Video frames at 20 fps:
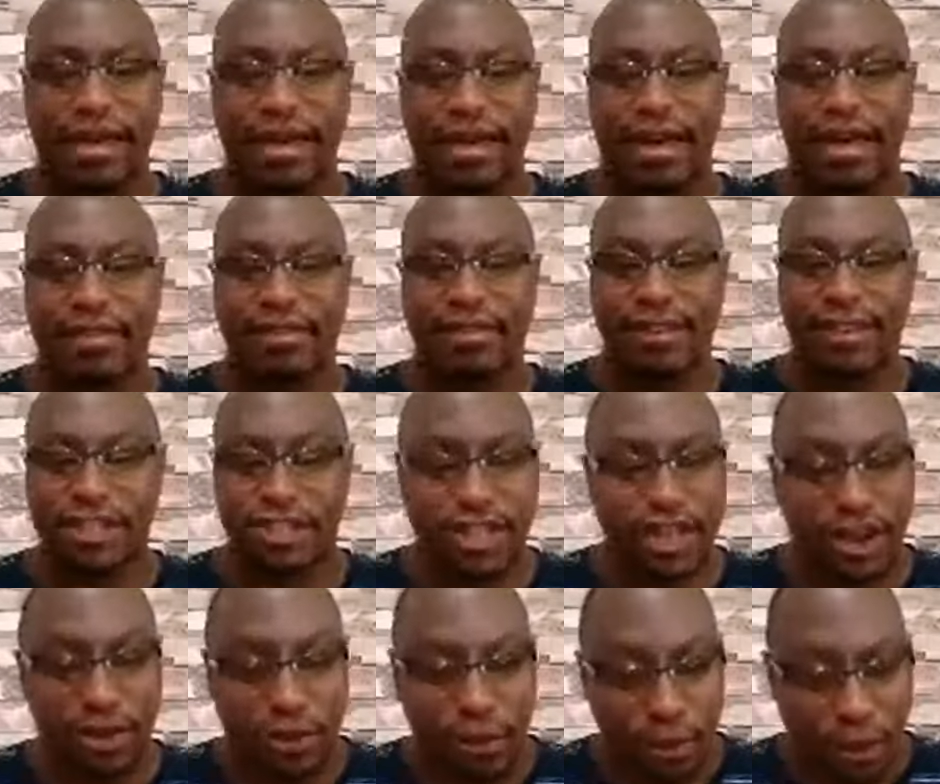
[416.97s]
and they
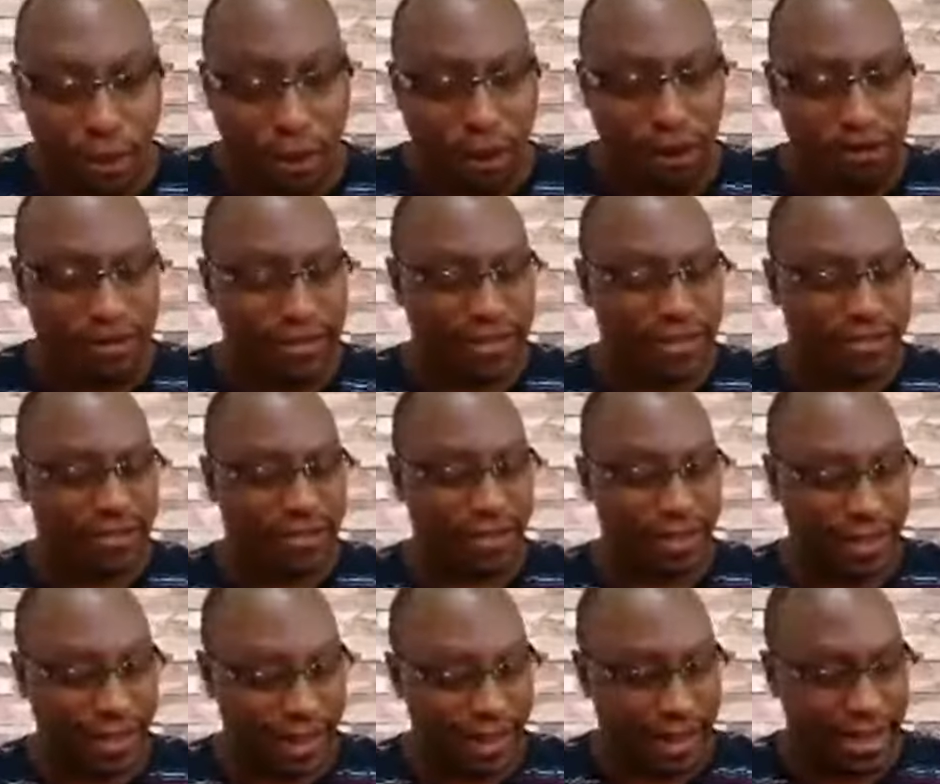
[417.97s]
shall walk
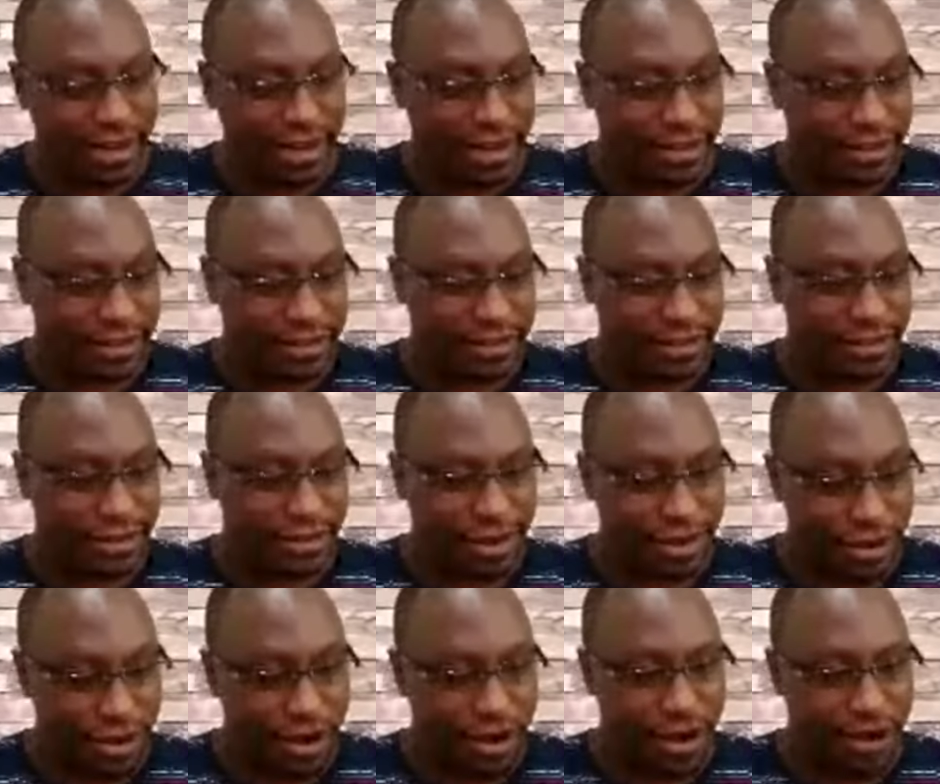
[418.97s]
and
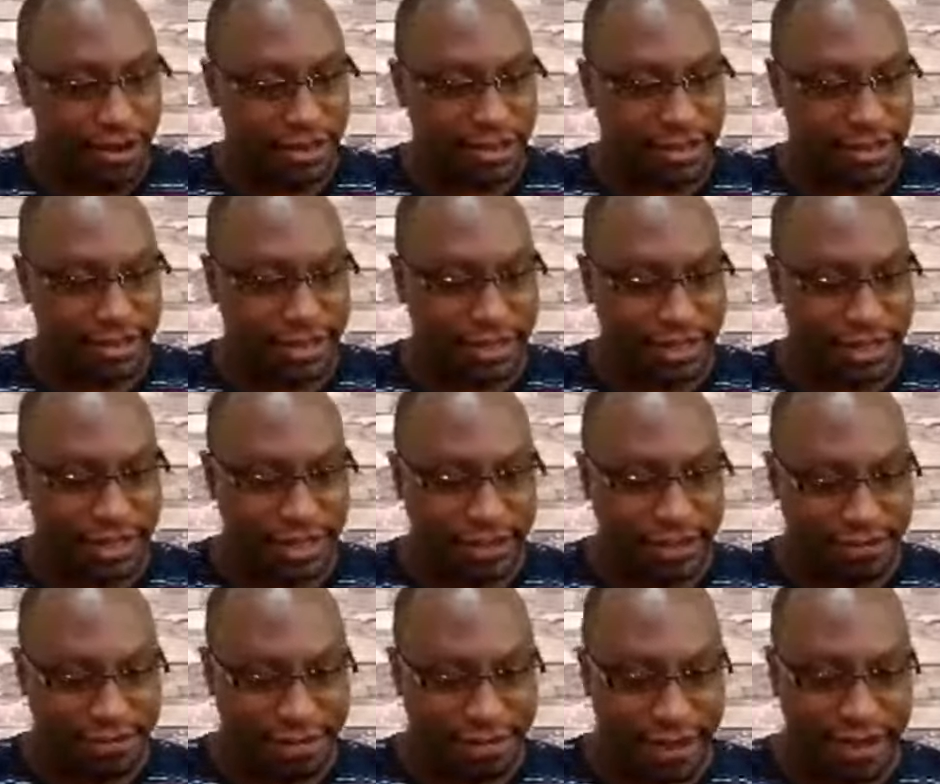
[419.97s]
not
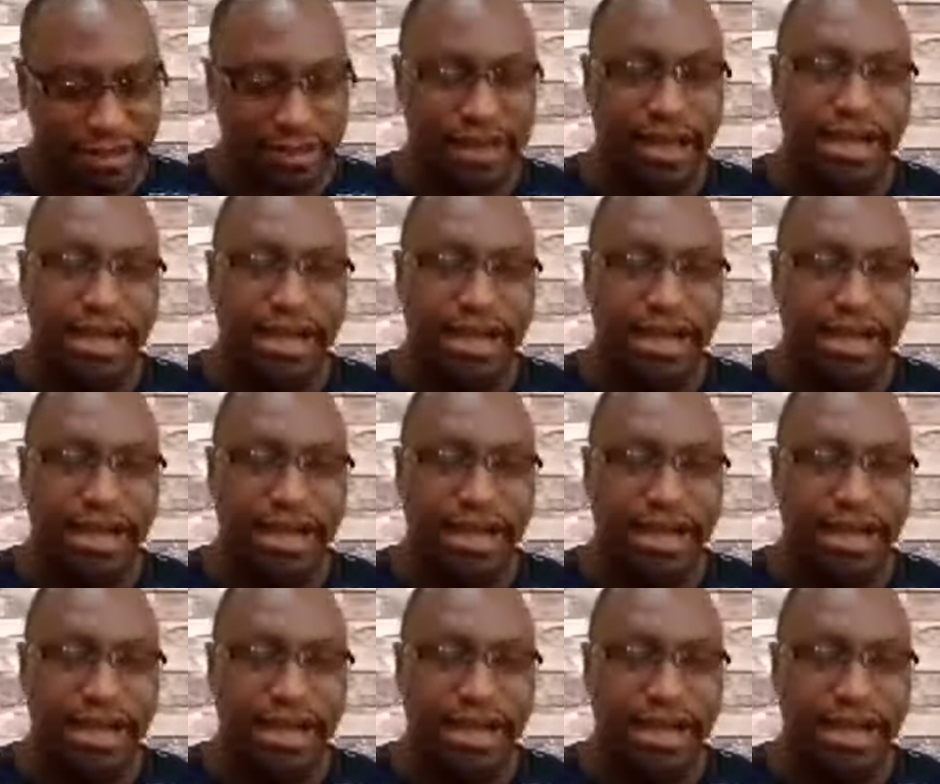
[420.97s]
faint.